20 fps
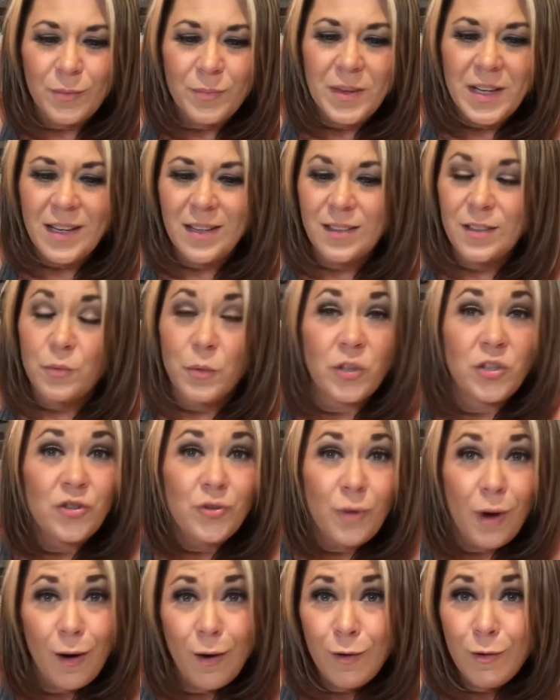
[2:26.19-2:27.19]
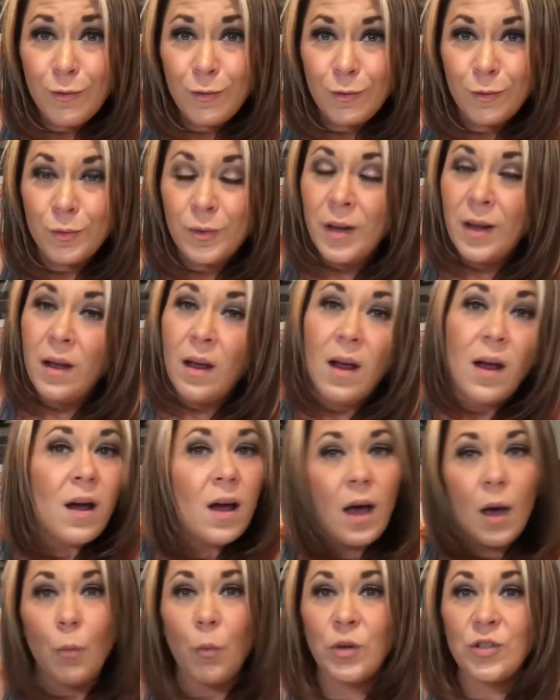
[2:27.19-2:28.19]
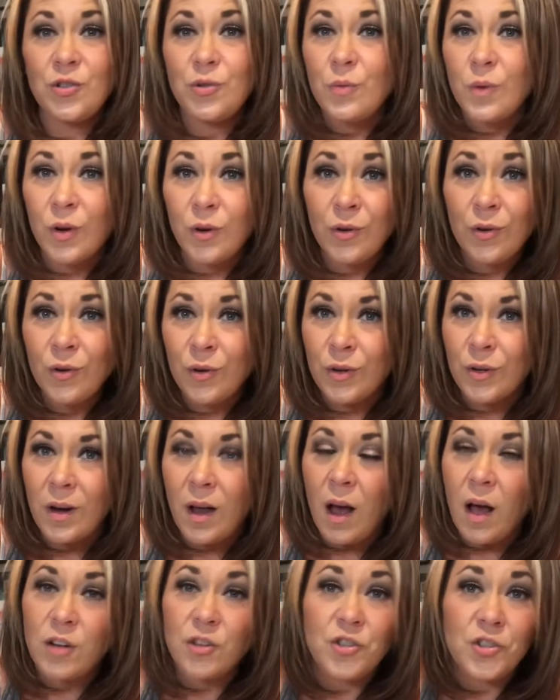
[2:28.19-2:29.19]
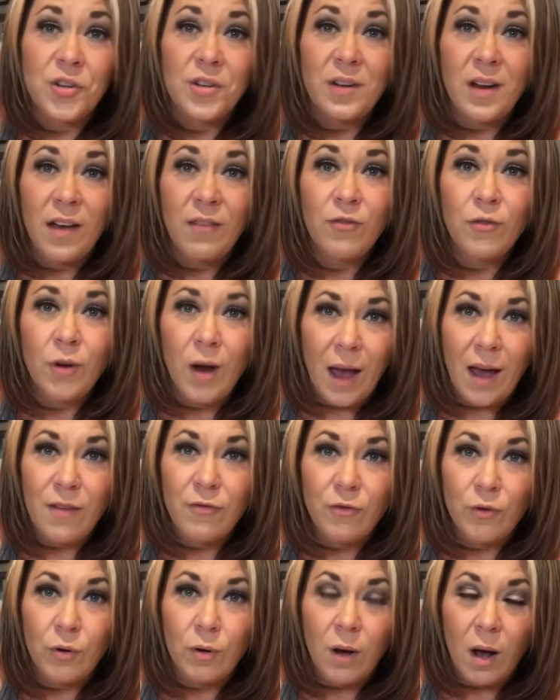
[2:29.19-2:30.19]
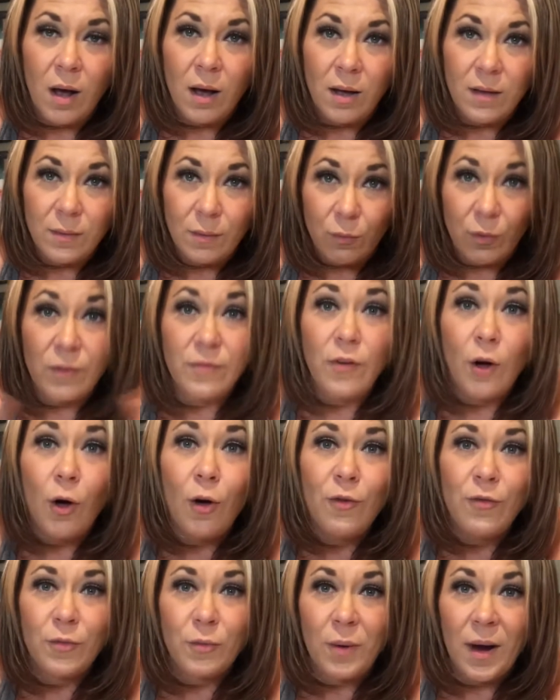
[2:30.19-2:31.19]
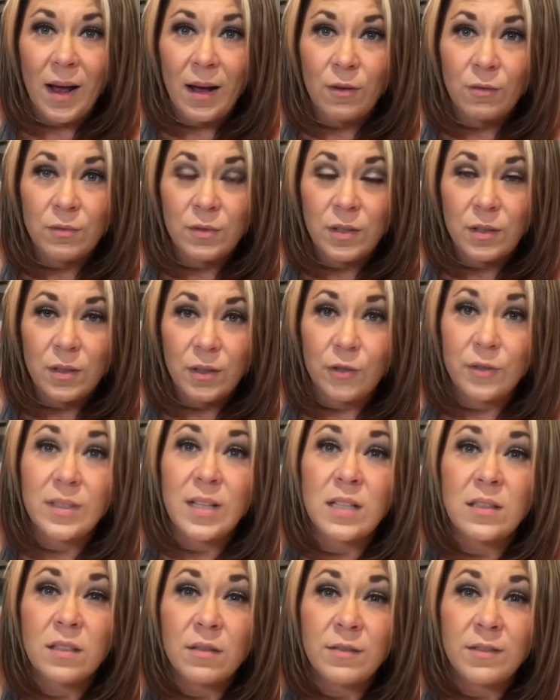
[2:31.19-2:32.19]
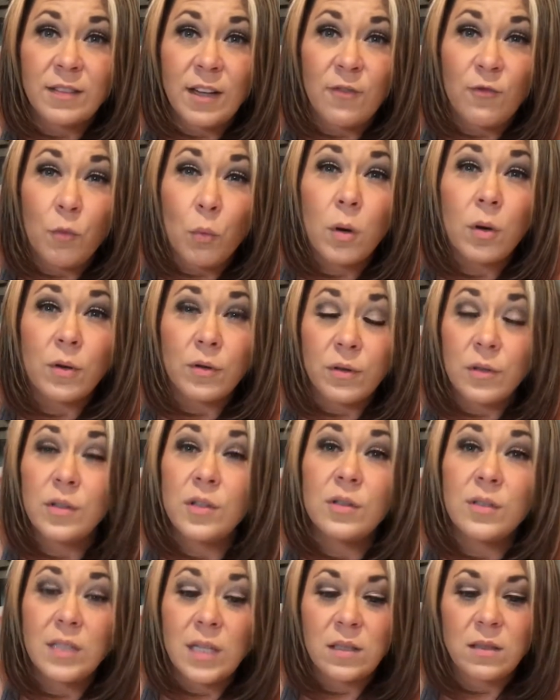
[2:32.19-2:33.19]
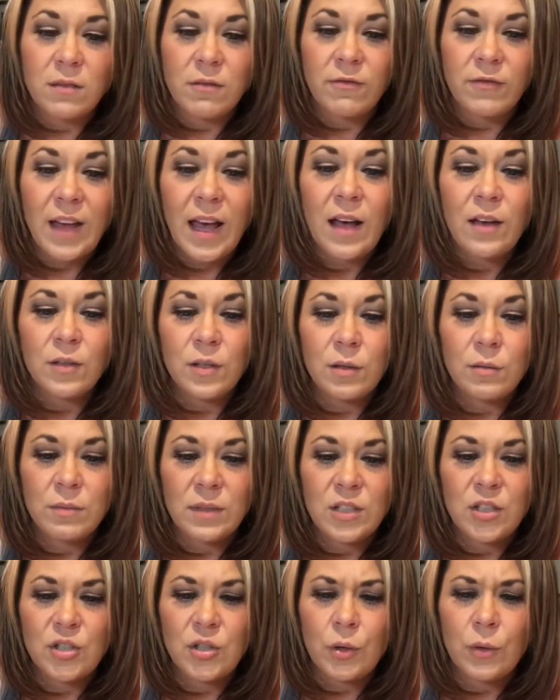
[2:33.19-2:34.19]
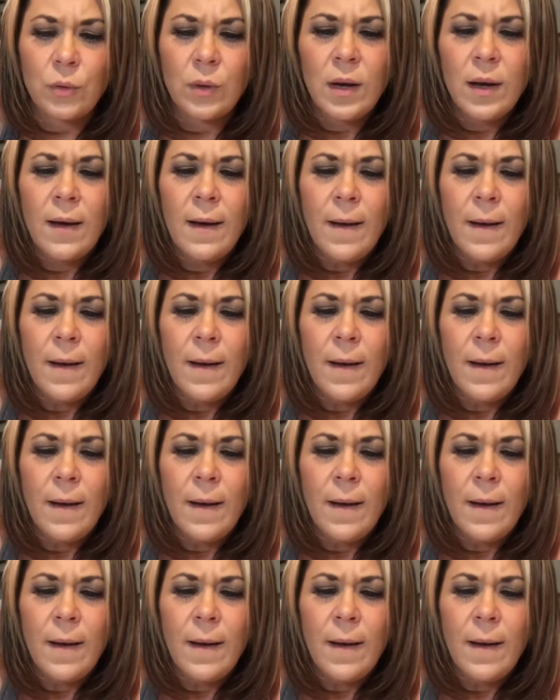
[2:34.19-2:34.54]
Because what you own and what you earn should never ever revolve around your sense of self-worth or your sense of value. And so